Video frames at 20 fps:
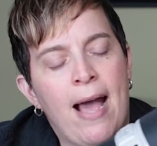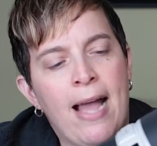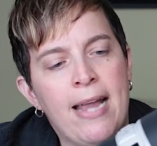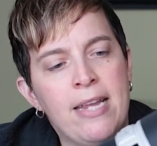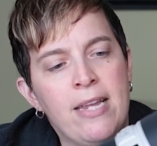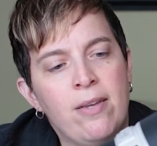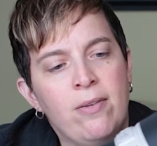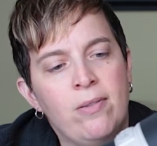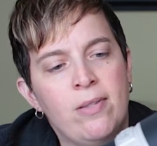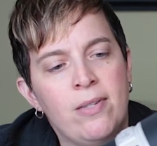I
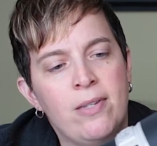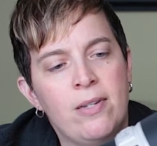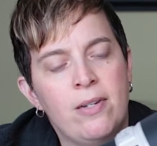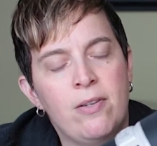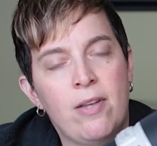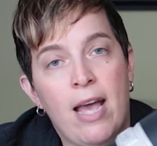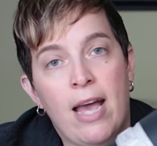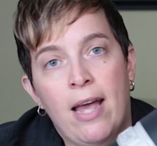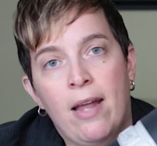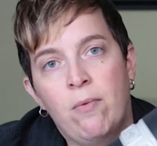use
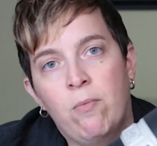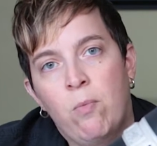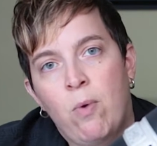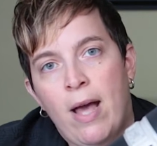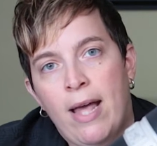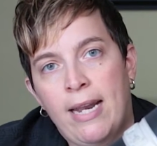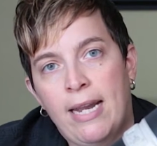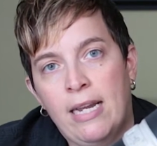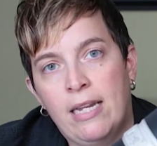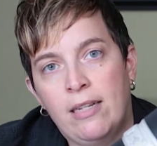it at
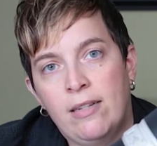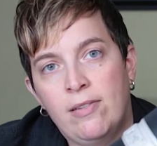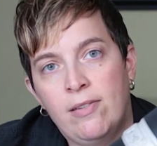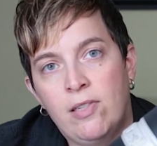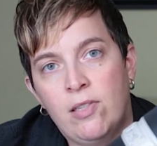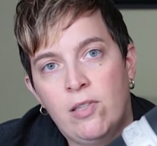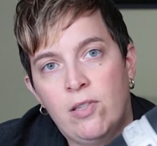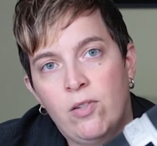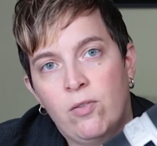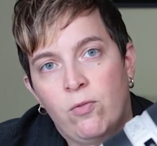
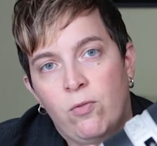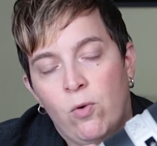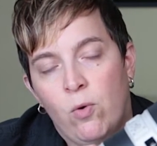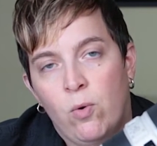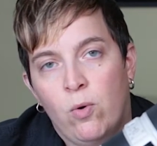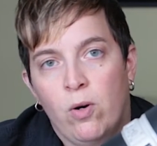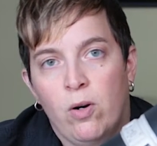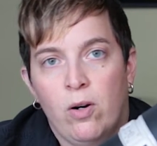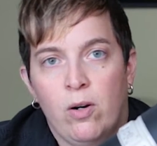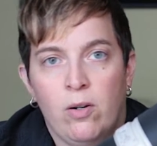weddings
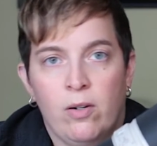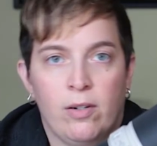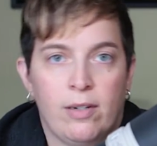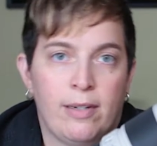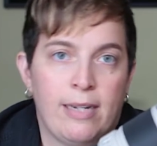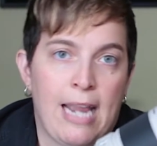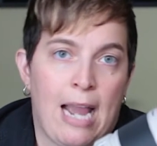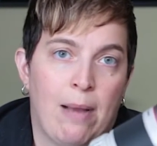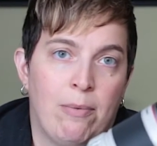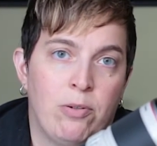
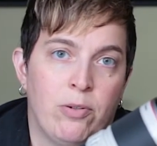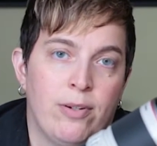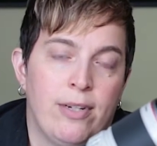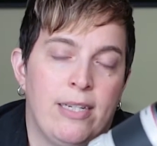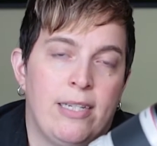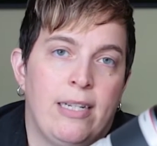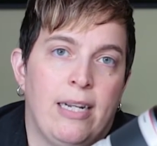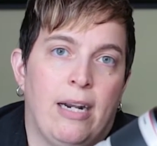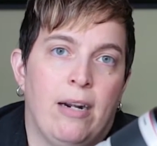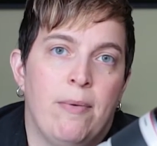for
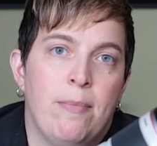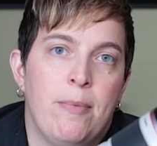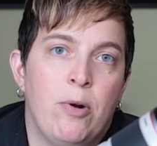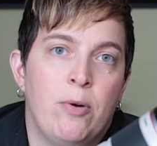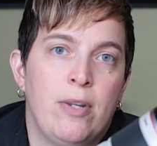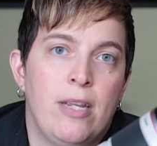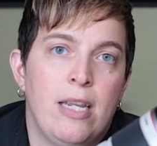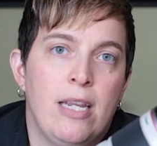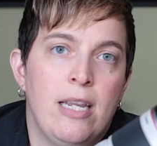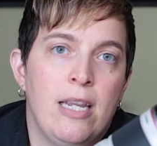capturing
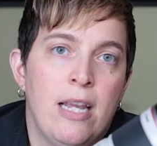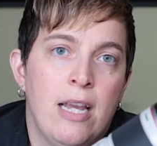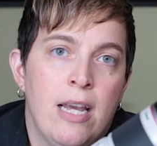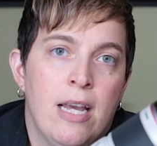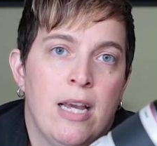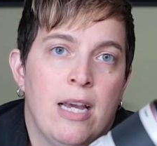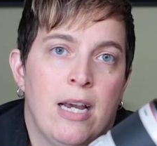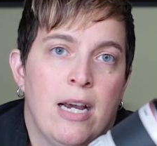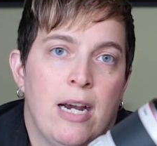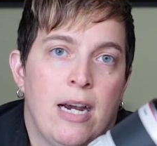ceremony
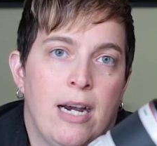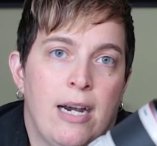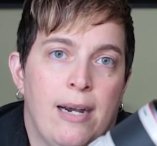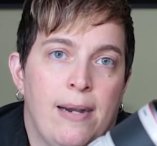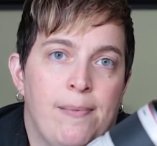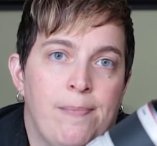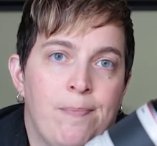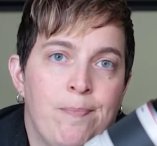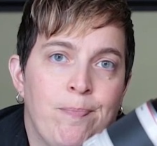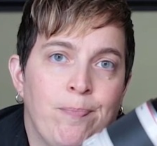
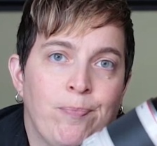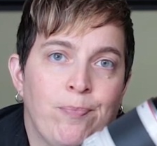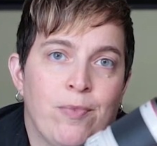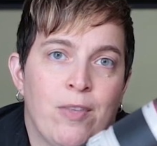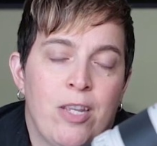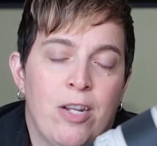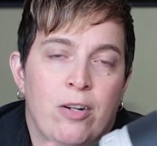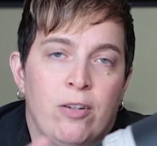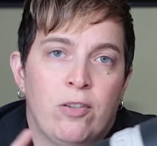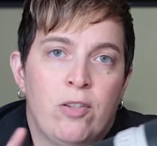
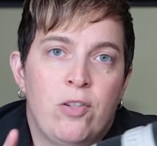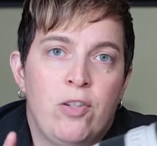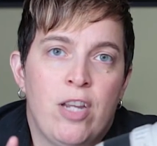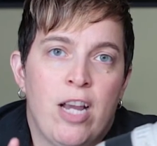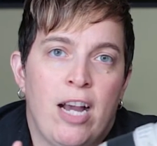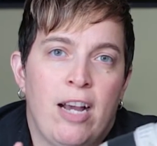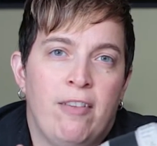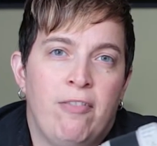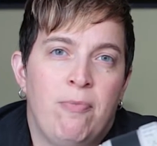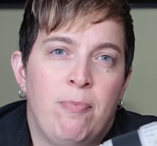
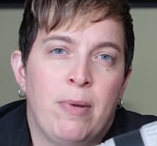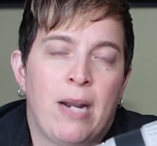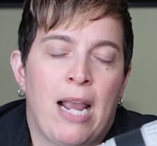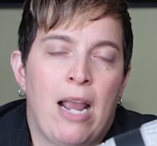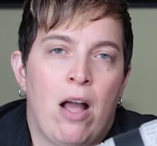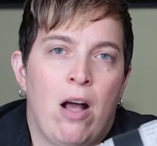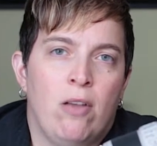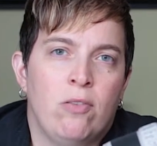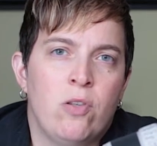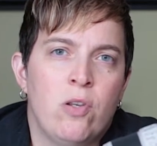stuff, but I
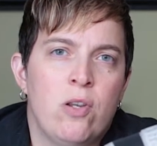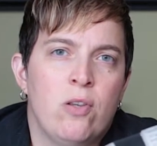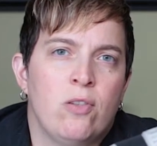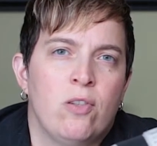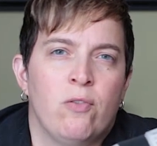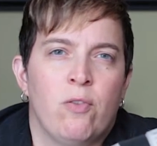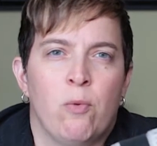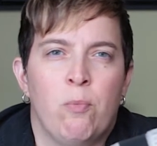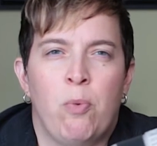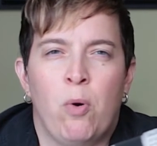also use
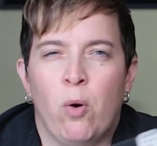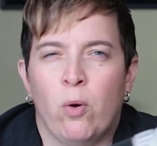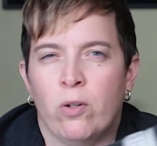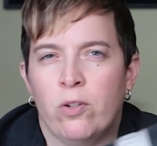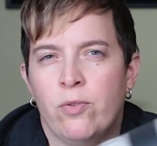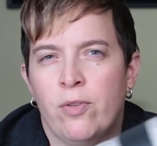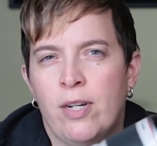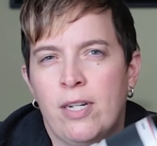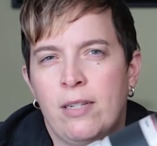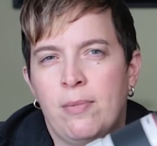it for
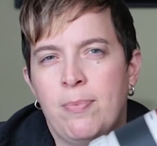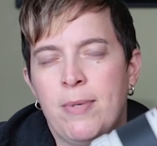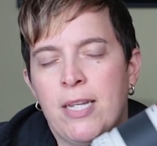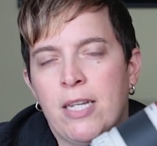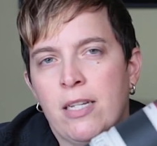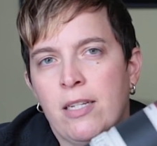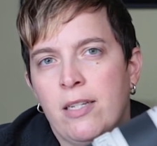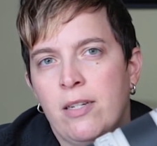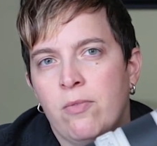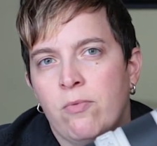portraits
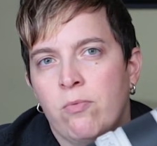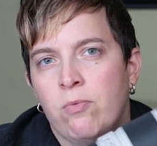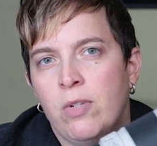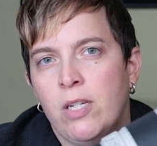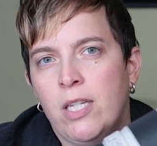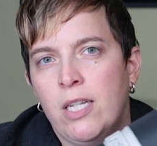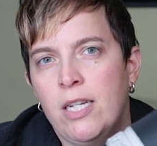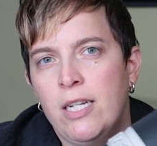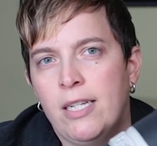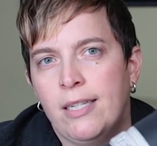because it
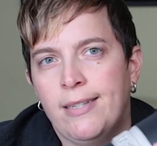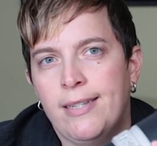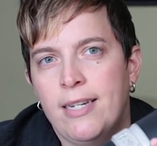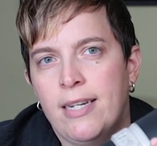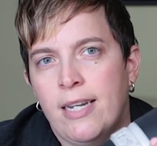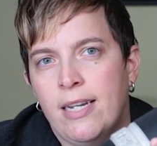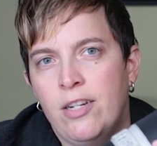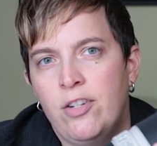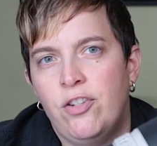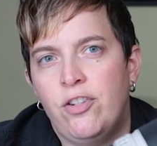really does a
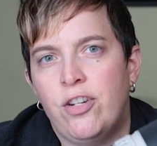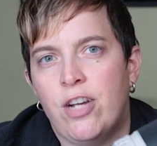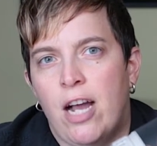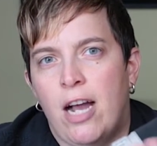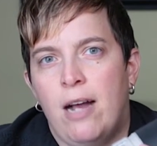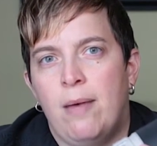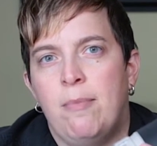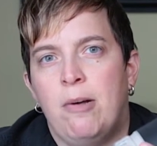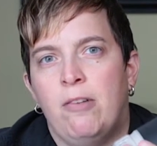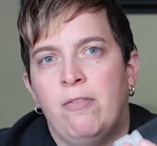nice
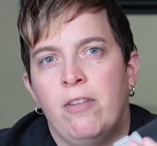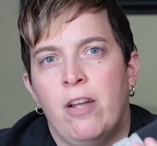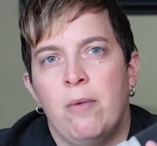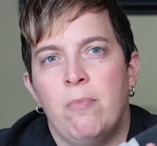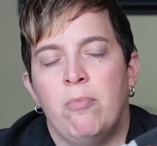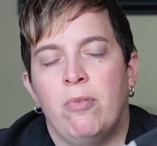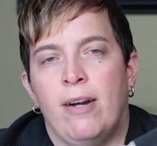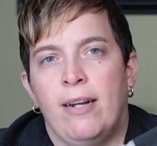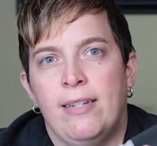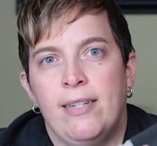job of
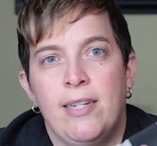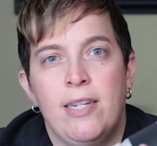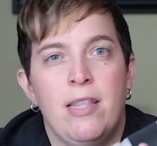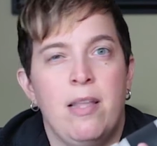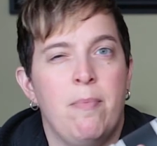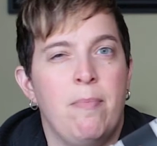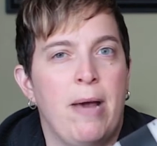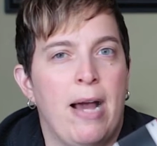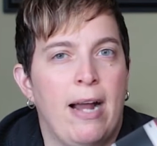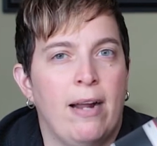compressing
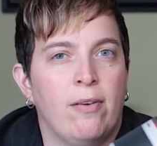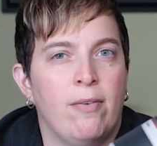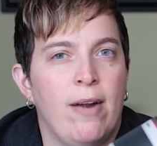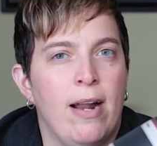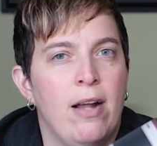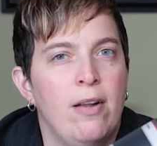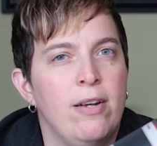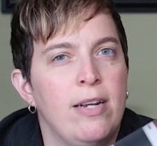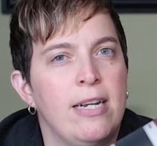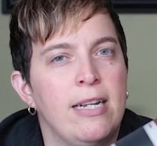the
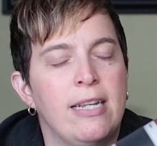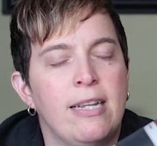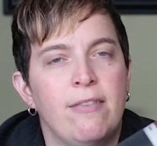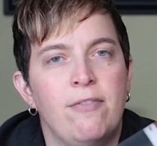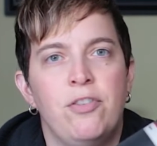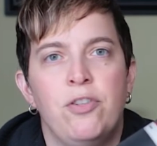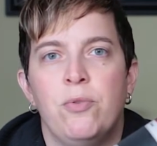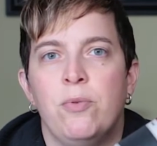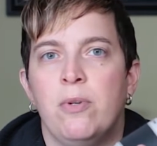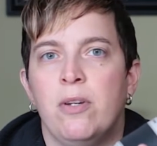background, and it
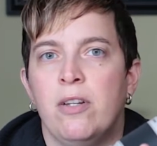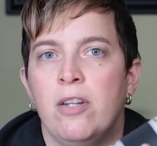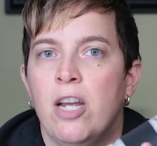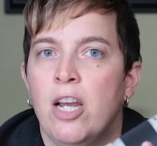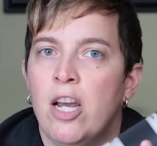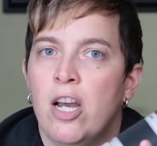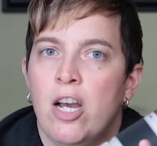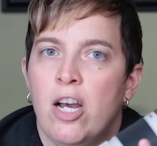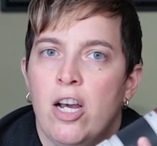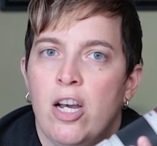gives you a
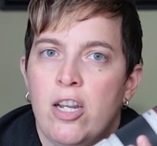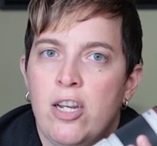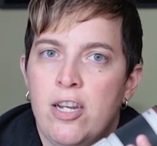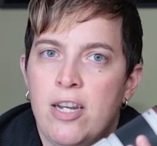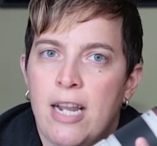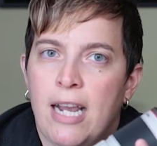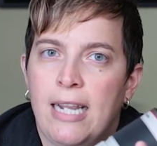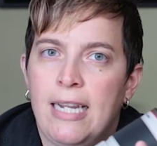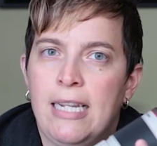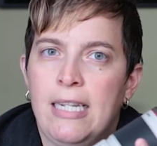
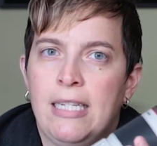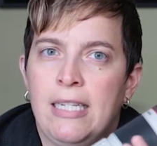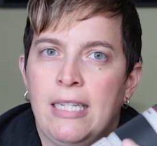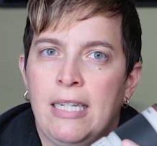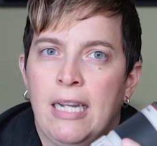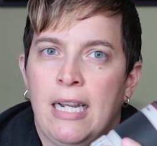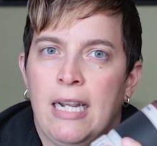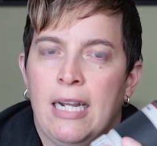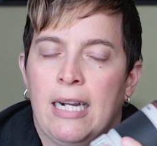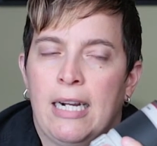
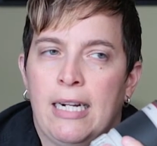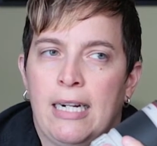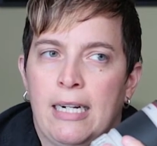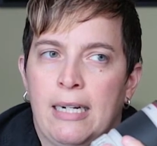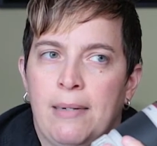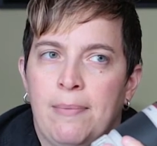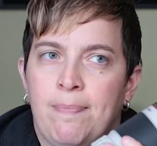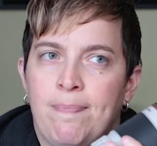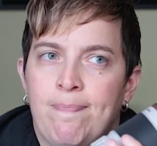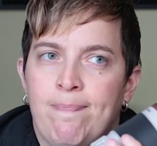nice
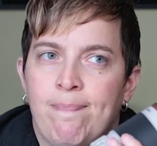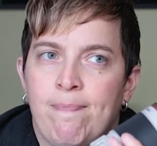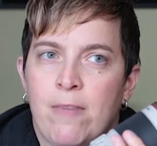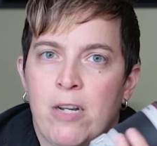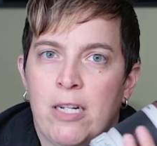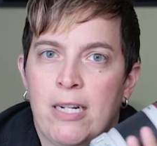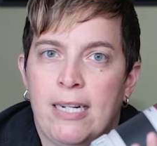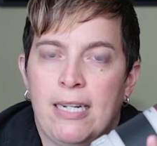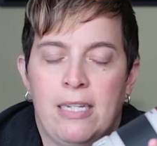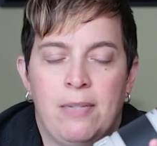
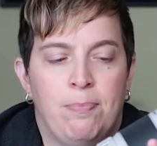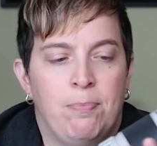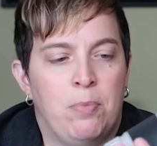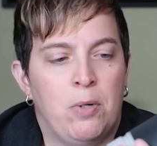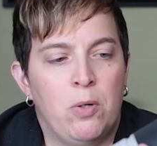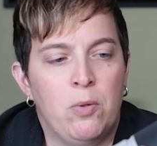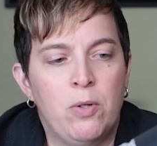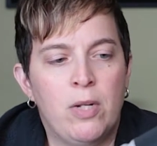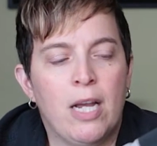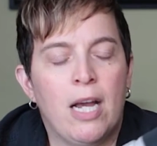
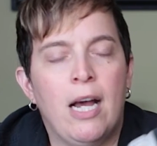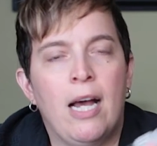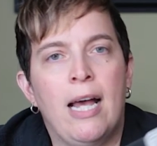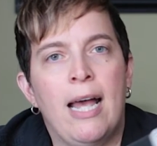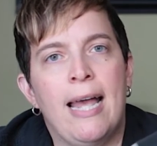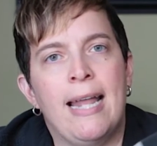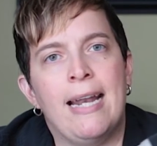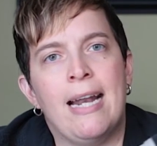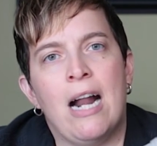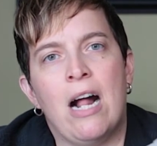bokeh,
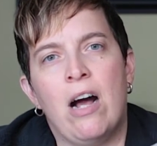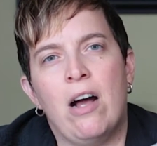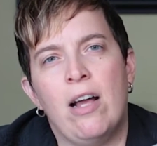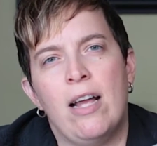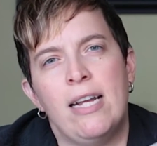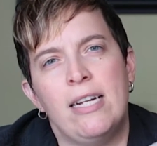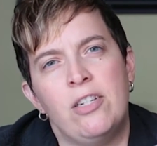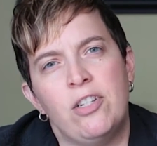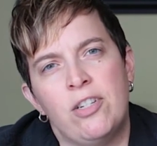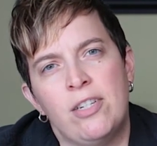and
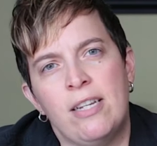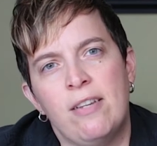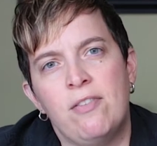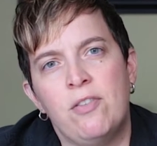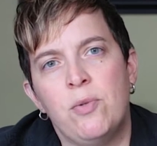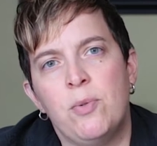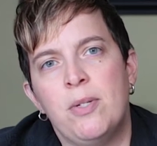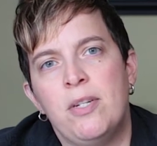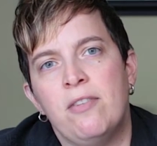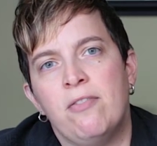it just gives
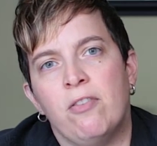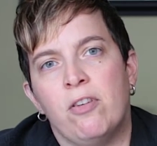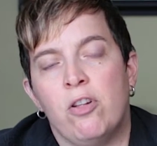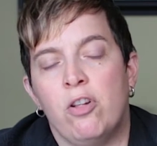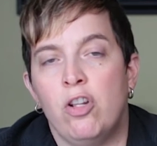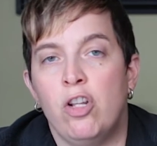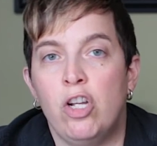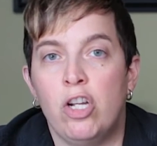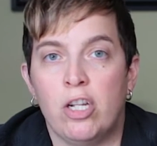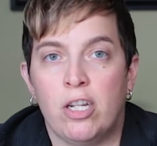you a different
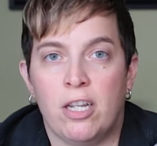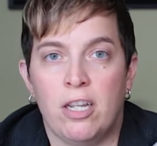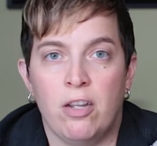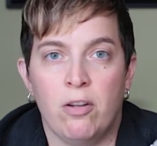look.